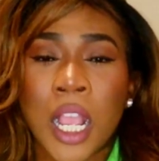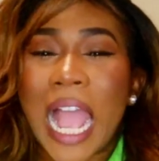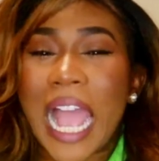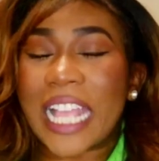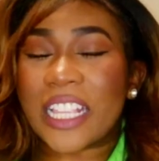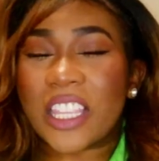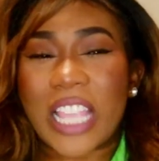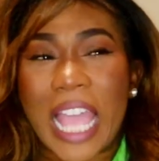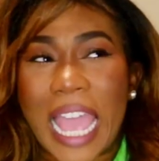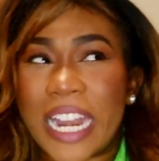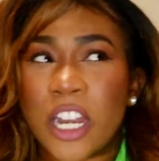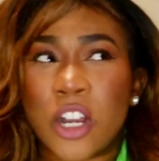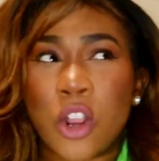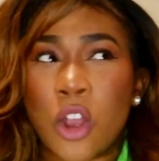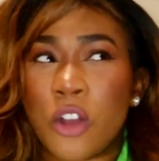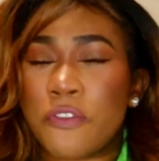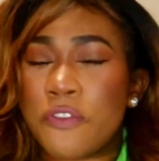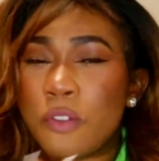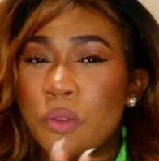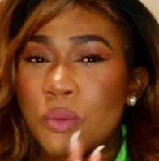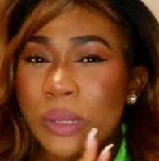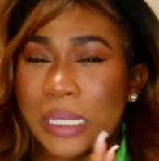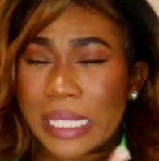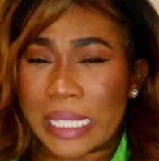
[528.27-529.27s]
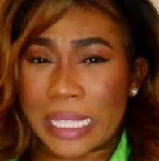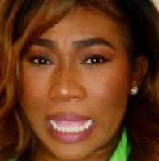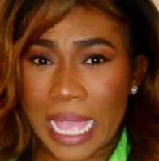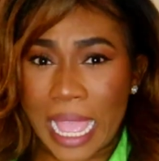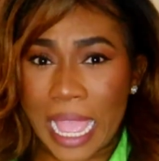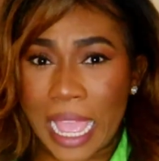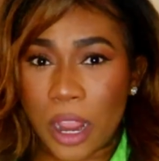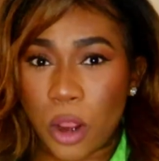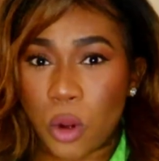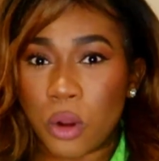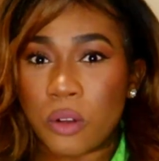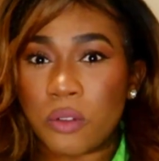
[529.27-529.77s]
I didn't know if it was
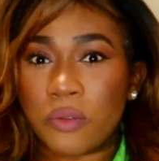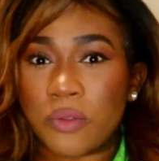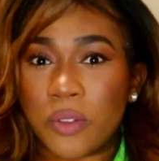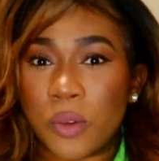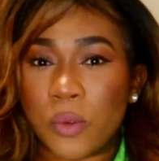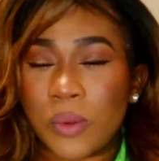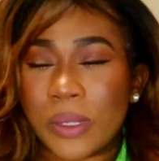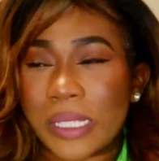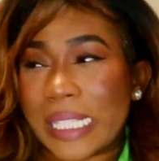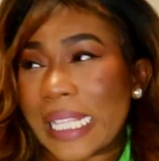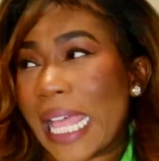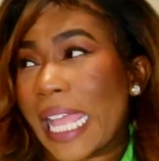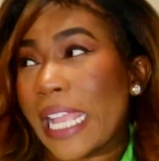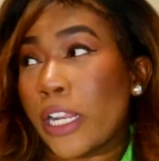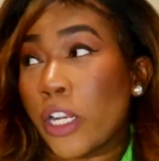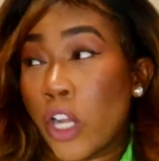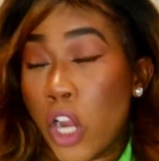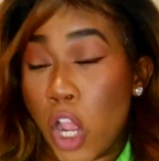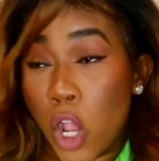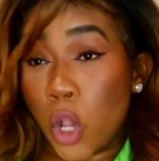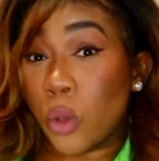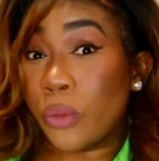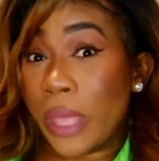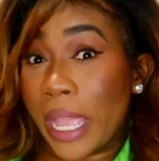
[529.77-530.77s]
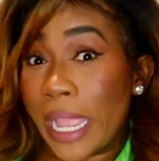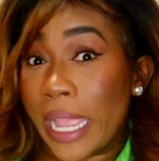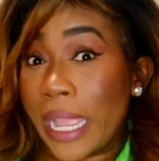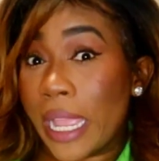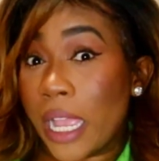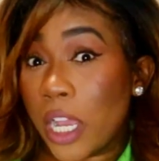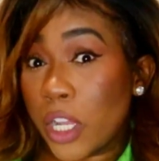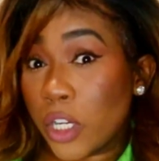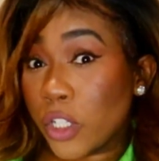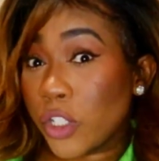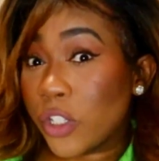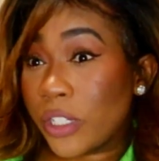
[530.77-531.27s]
that or if it was like, no,
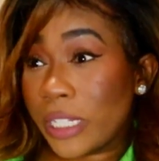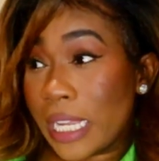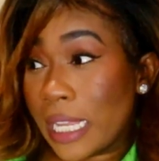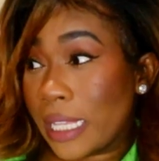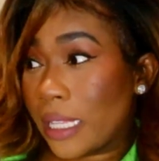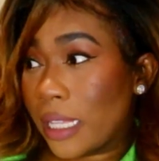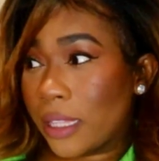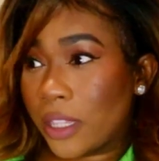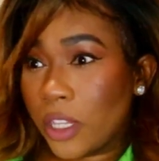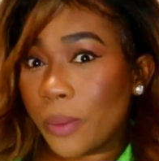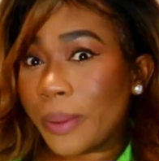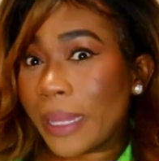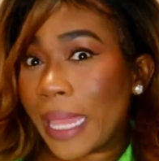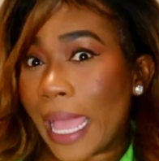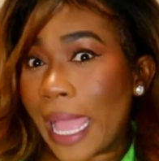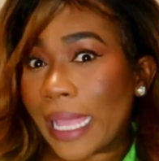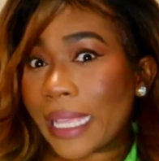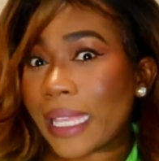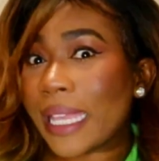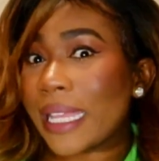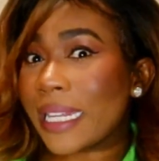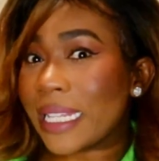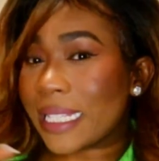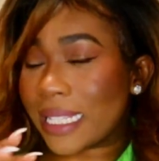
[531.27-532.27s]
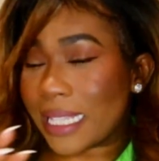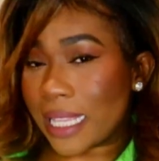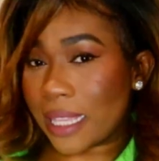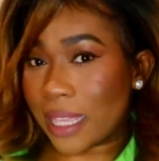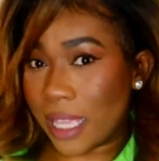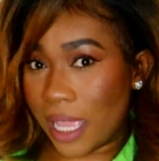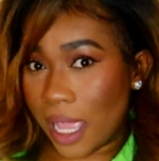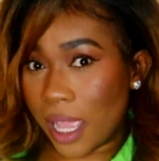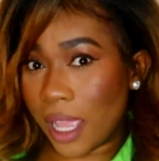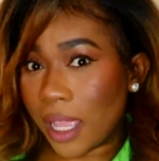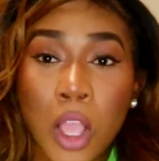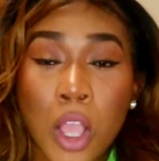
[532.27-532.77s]
they understand that they're black and it's a
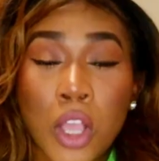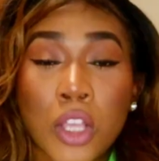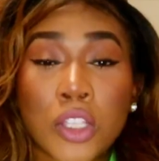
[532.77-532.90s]
thing.